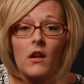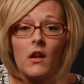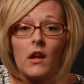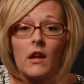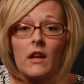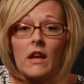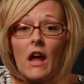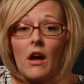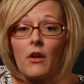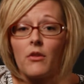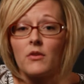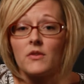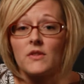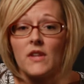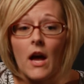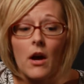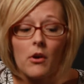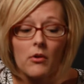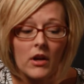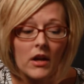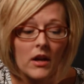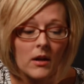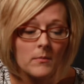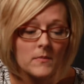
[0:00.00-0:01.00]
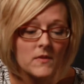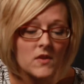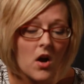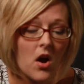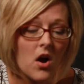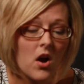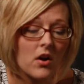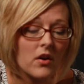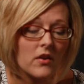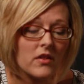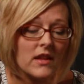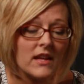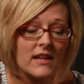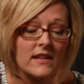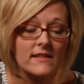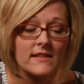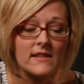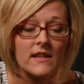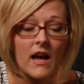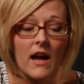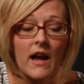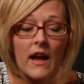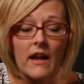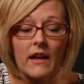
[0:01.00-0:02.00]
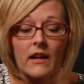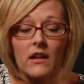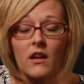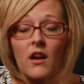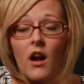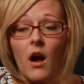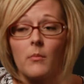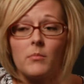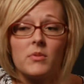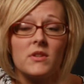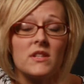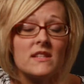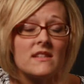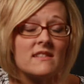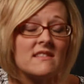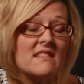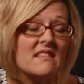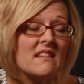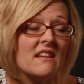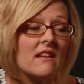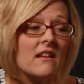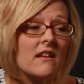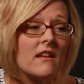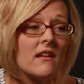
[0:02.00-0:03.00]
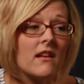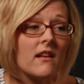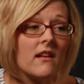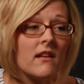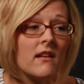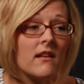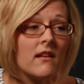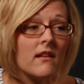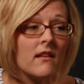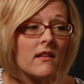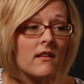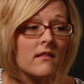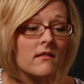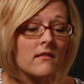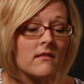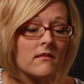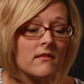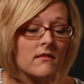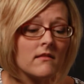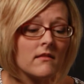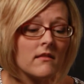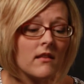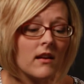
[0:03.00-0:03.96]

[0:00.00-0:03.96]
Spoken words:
Now those outcomes are things like competency in